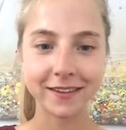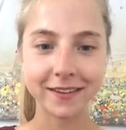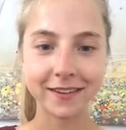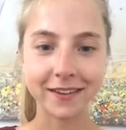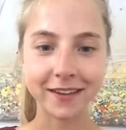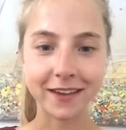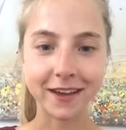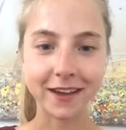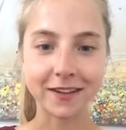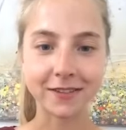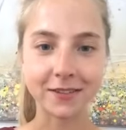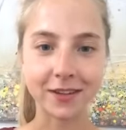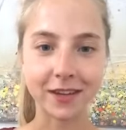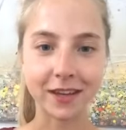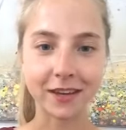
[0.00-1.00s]

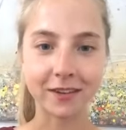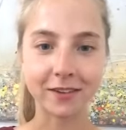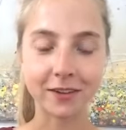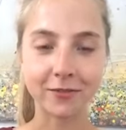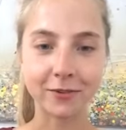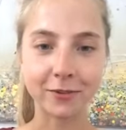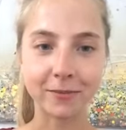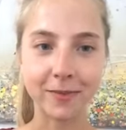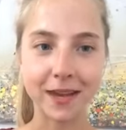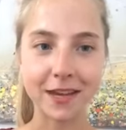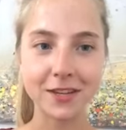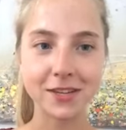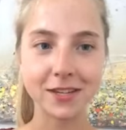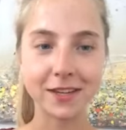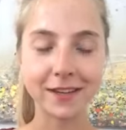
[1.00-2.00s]
so I get a
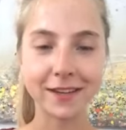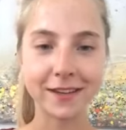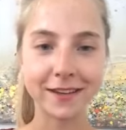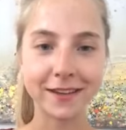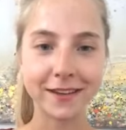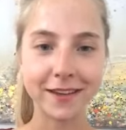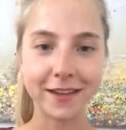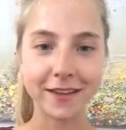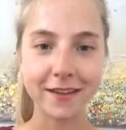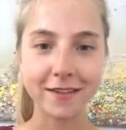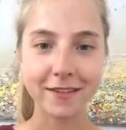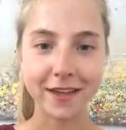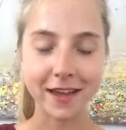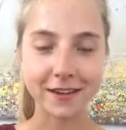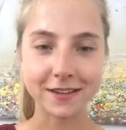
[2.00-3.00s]
confirmation
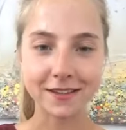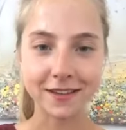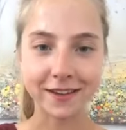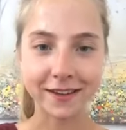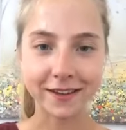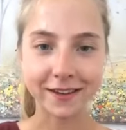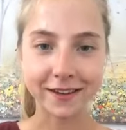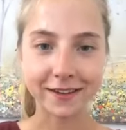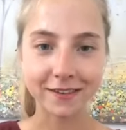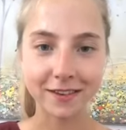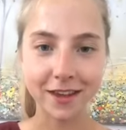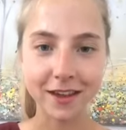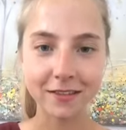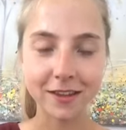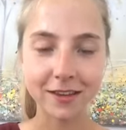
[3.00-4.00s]
that
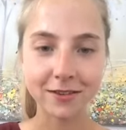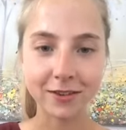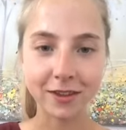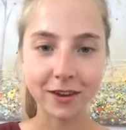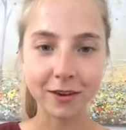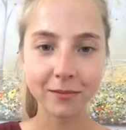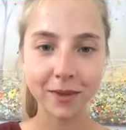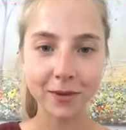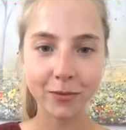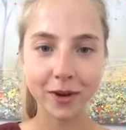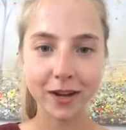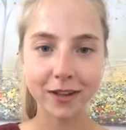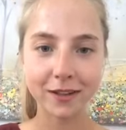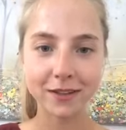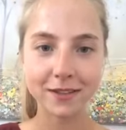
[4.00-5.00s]
that you hear me
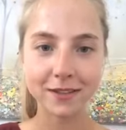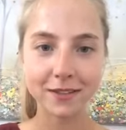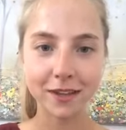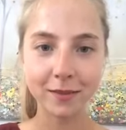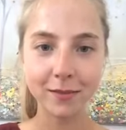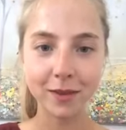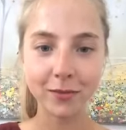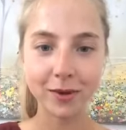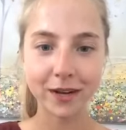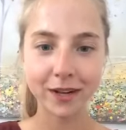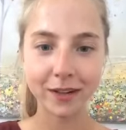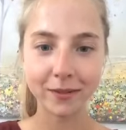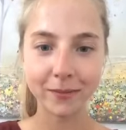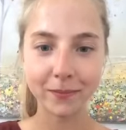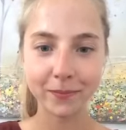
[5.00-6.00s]
well and see me
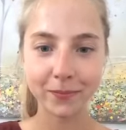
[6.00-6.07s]
well.